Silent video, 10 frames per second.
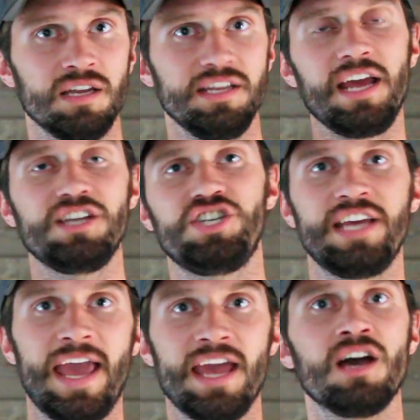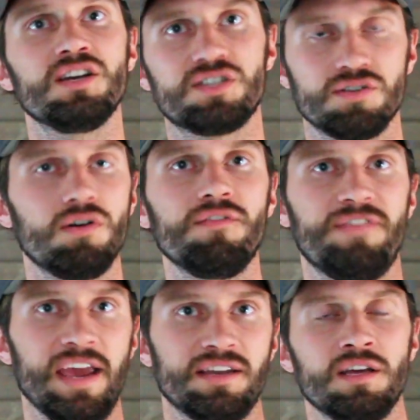DHEA
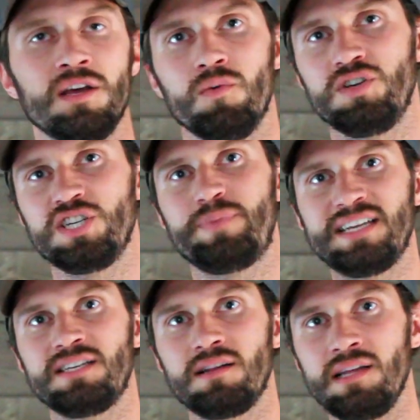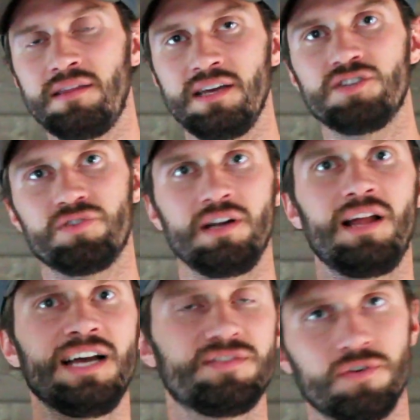sulfate, which is basically the
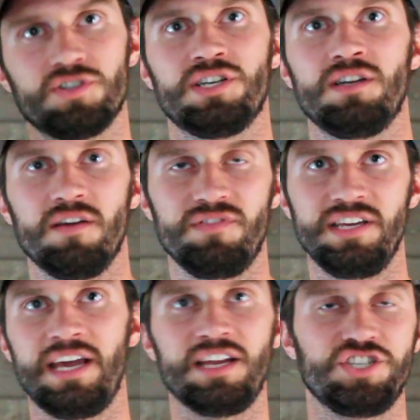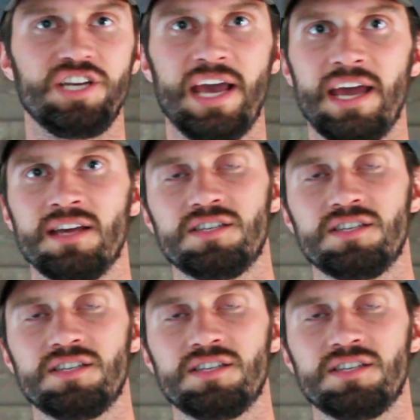adrenalized version of DHEA.